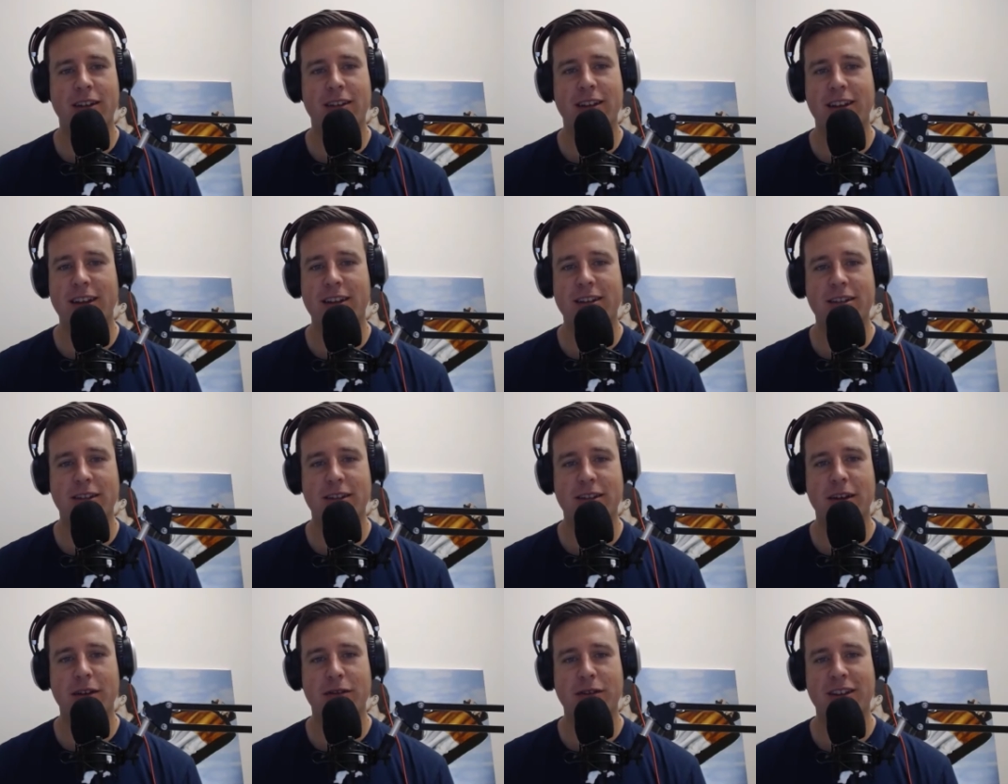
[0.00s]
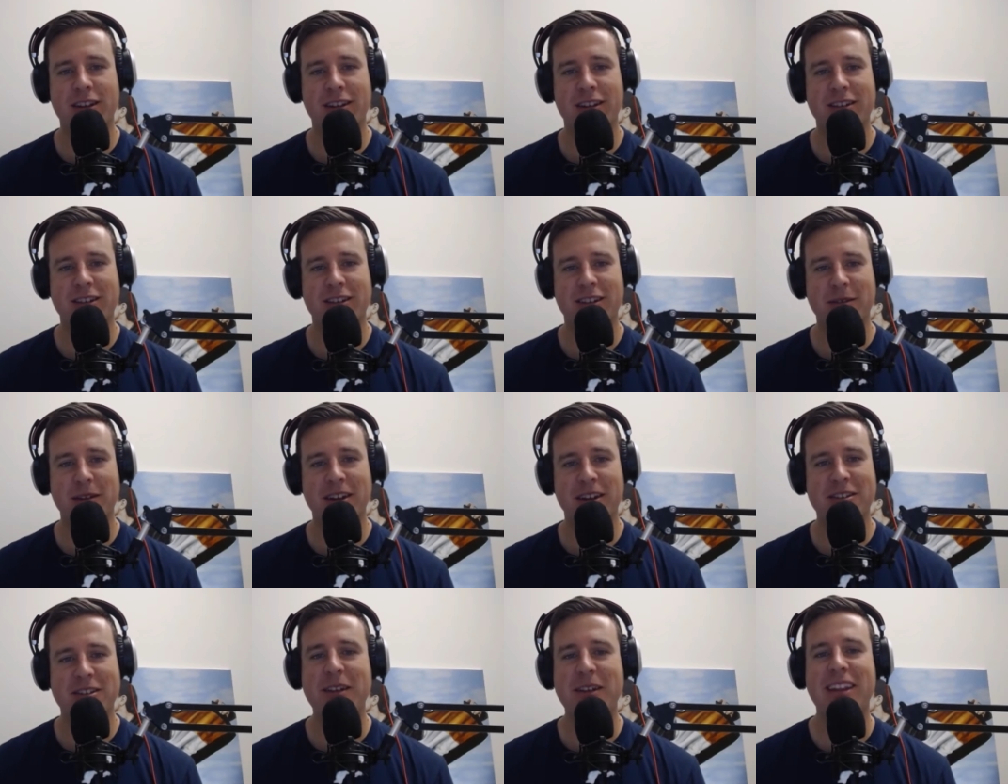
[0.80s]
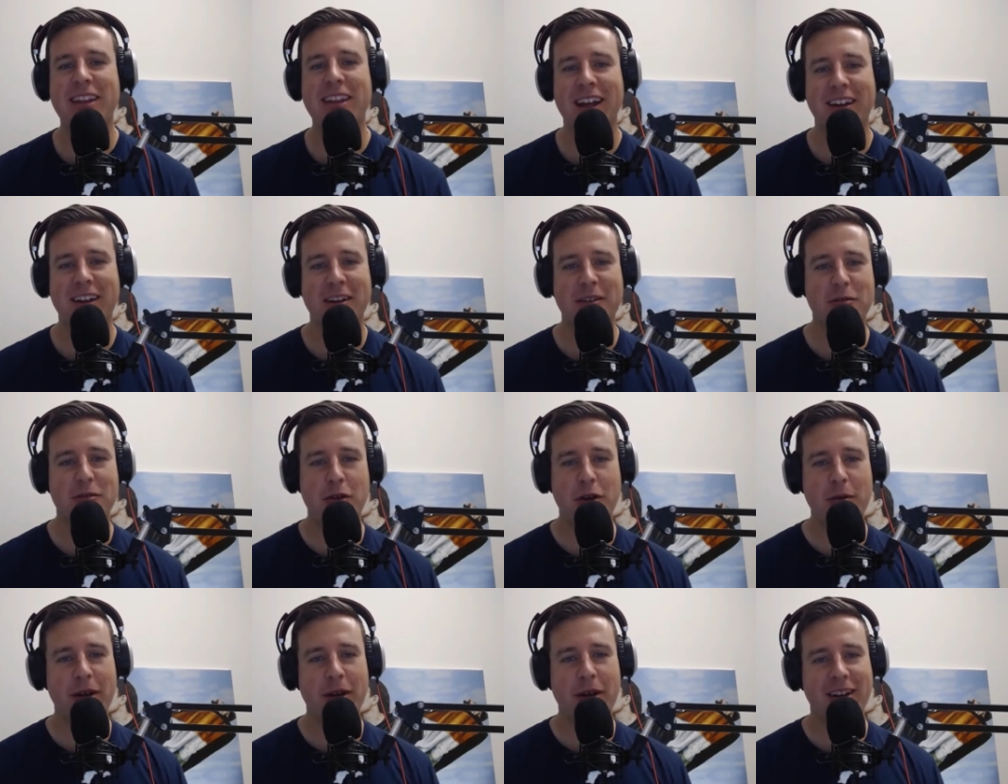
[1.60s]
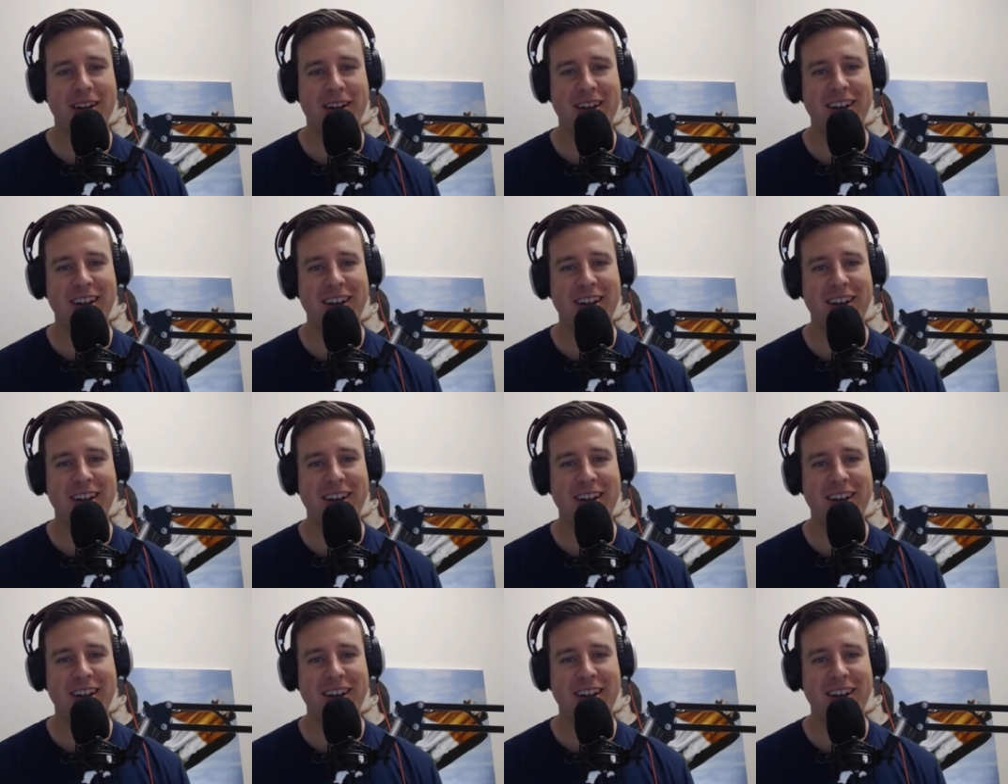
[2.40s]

to listen to you for this? In that kind of format, mm-hmm.